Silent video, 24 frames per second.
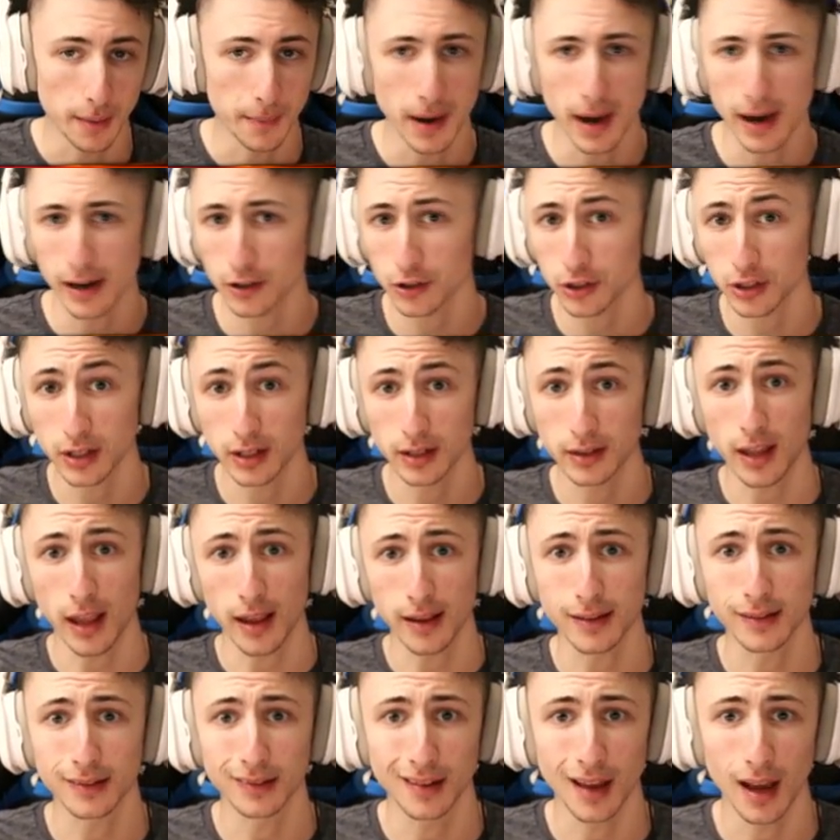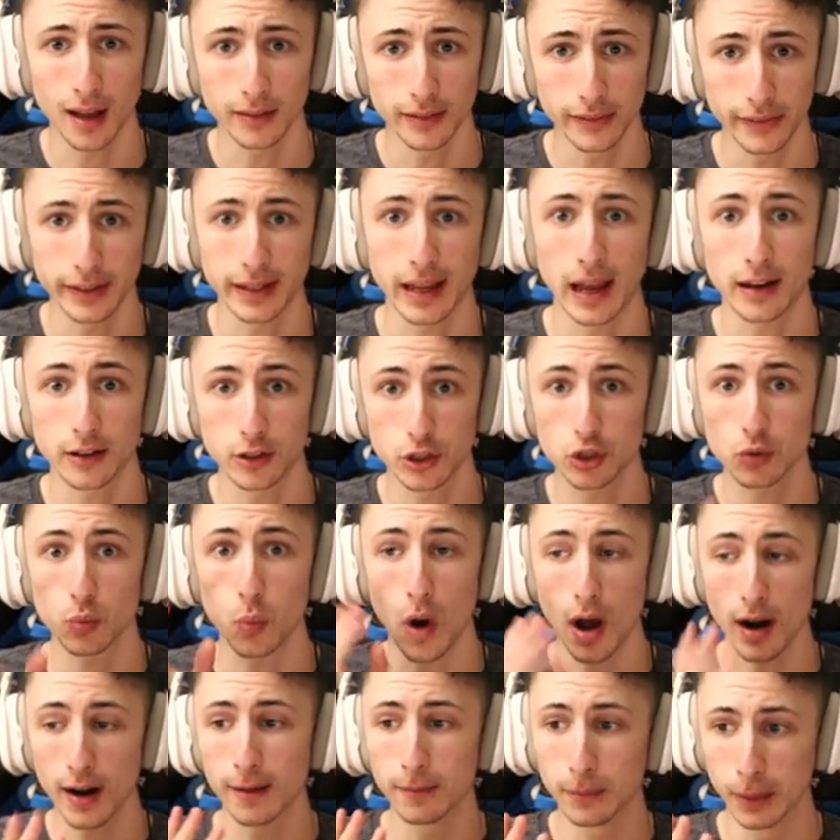I'm not actually going to take his goblet. Like, I just
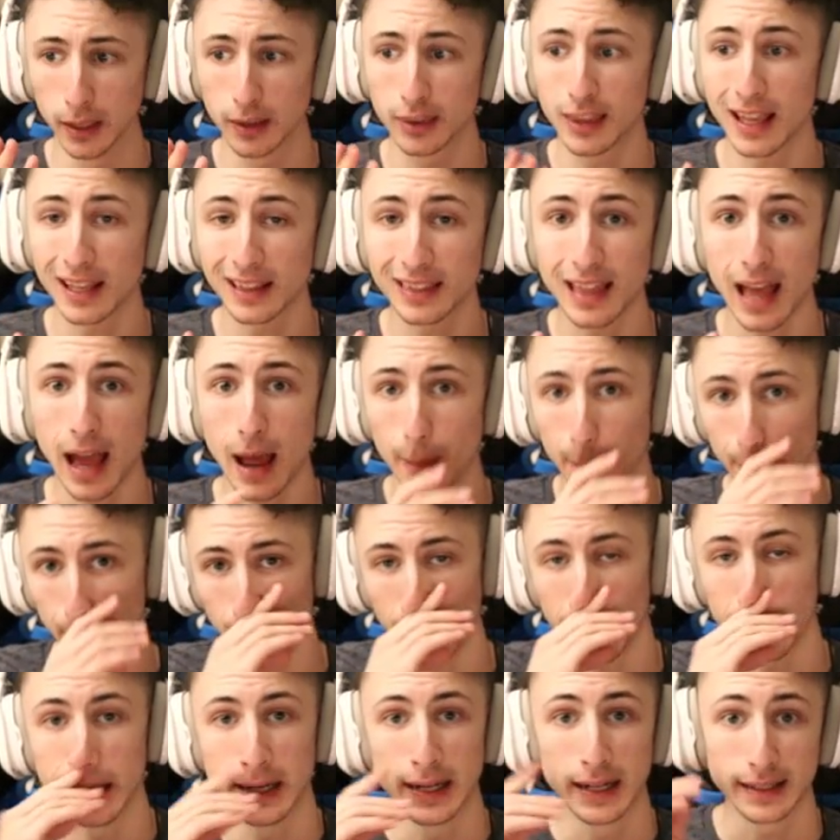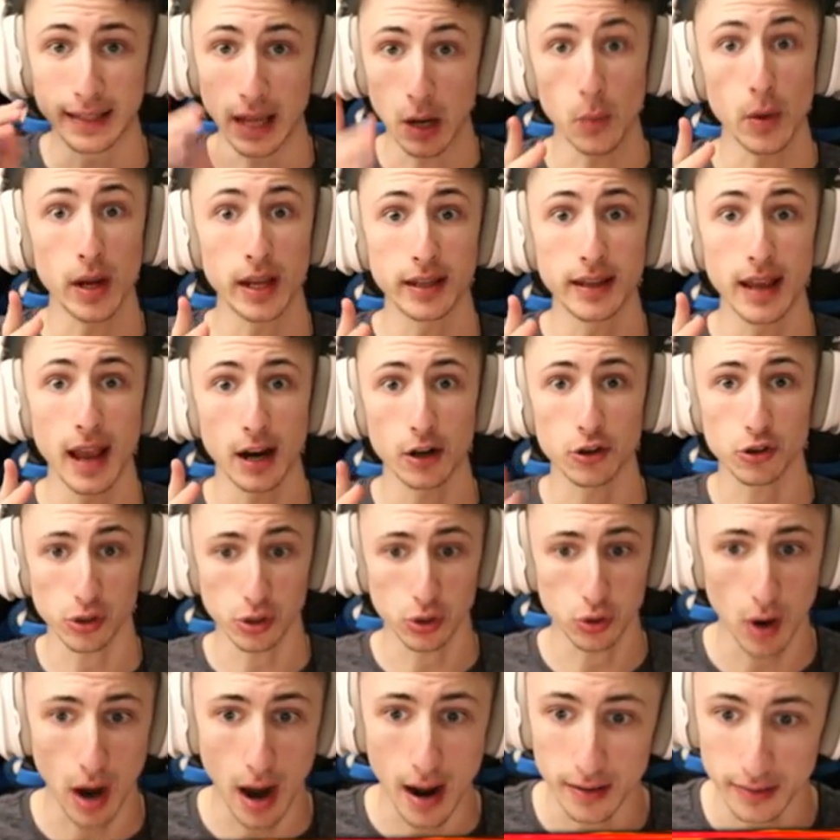want him to think that, but that way he
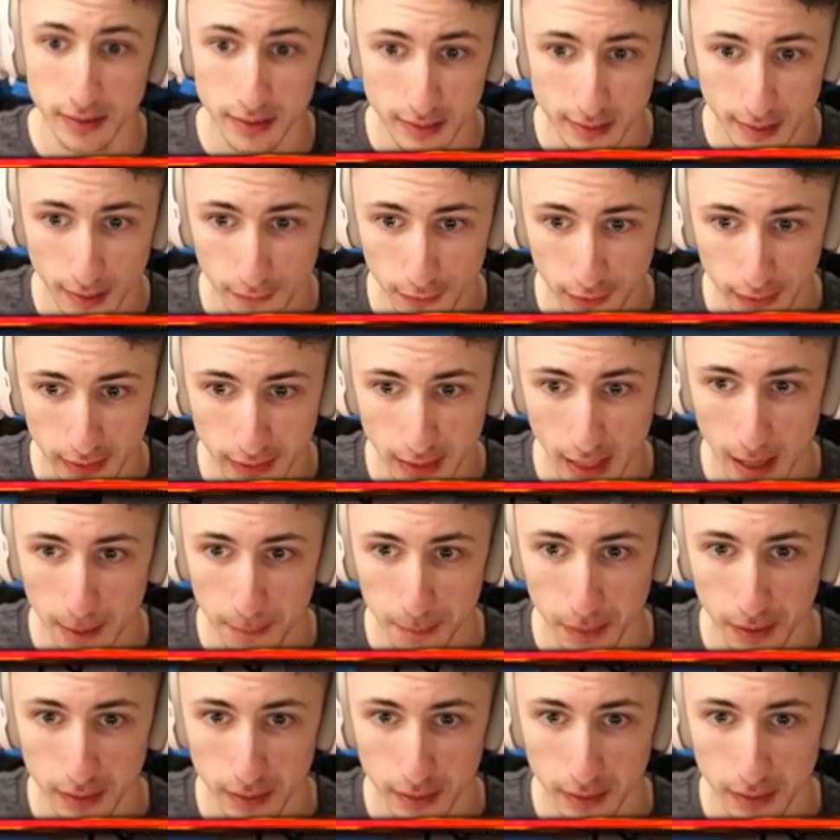actually tries and stuff like that.